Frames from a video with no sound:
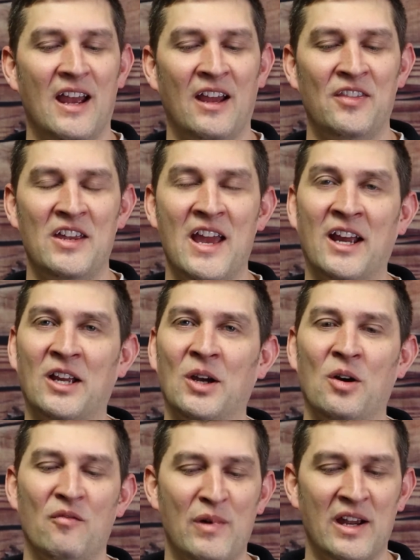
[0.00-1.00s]
and the
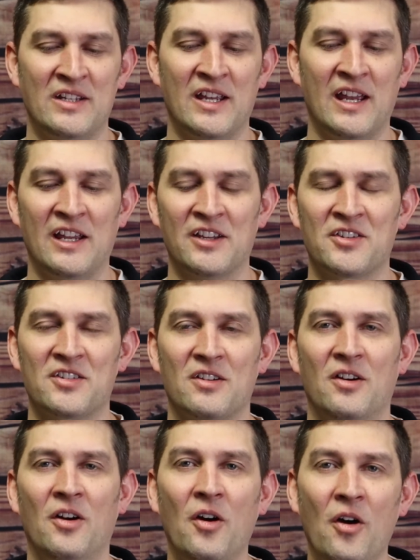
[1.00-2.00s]
echo of my days.
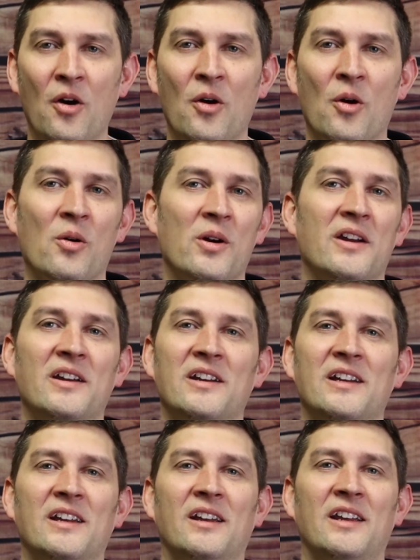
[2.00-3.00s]
Oh,
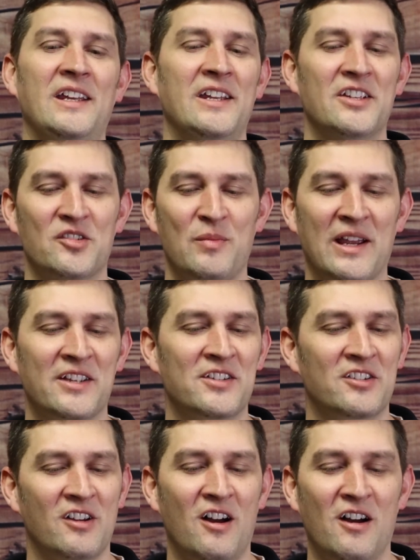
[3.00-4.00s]
he is my
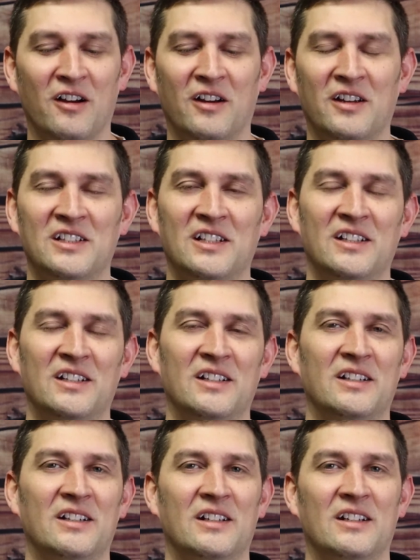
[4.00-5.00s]
song."
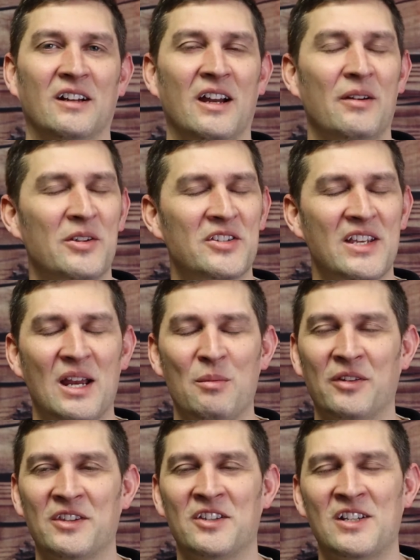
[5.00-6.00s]
Right? We sang
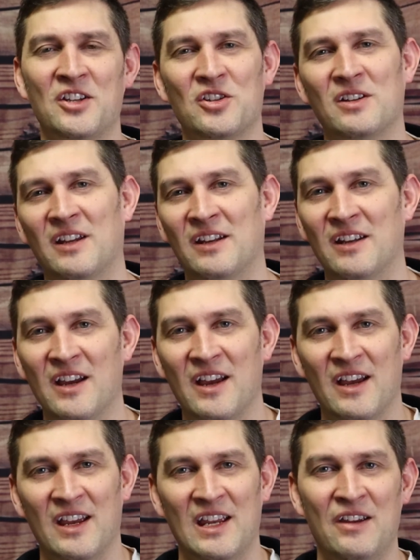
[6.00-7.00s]
about this tension, and
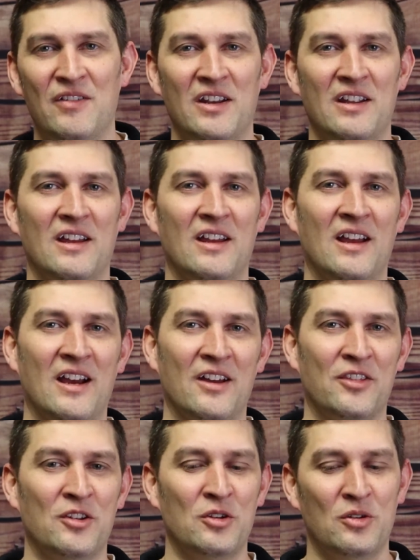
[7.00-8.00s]
even
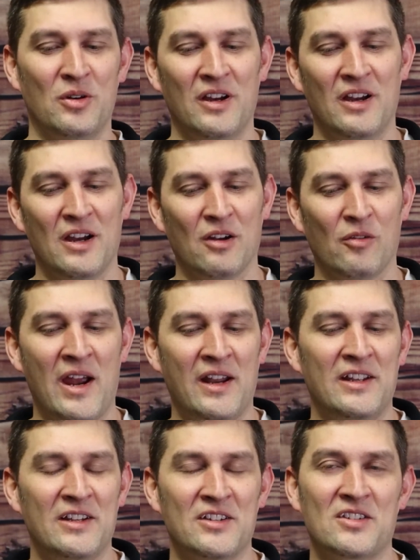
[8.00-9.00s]
through
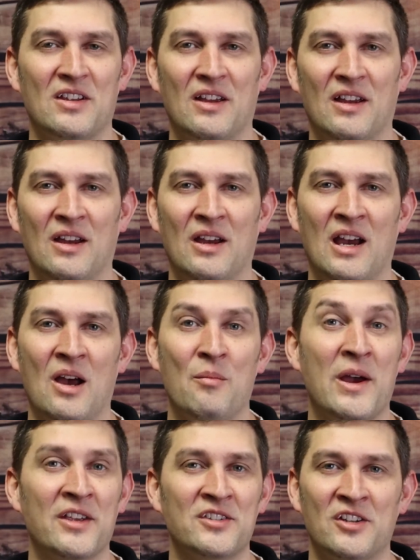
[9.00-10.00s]
Randy's
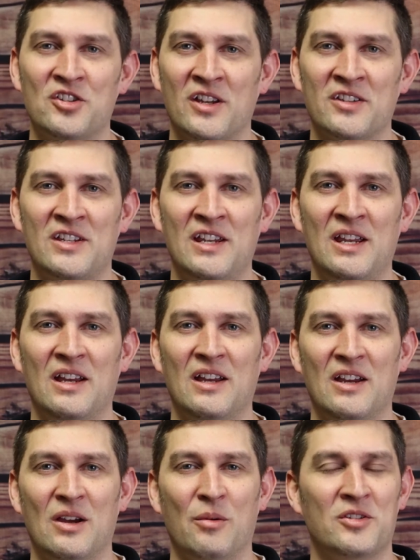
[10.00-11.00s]
message as he
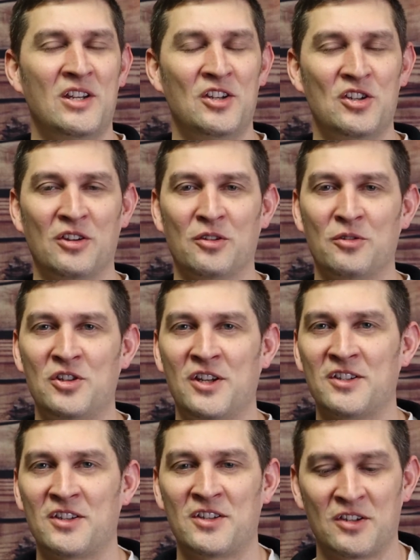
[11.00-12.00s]
was teaching through
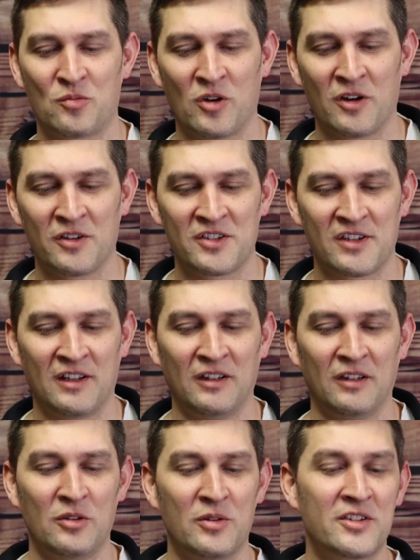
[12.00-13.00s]
Jesus' words in
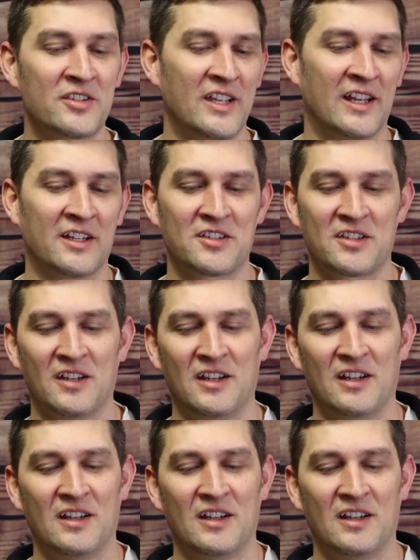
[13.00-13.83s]
Luke 6,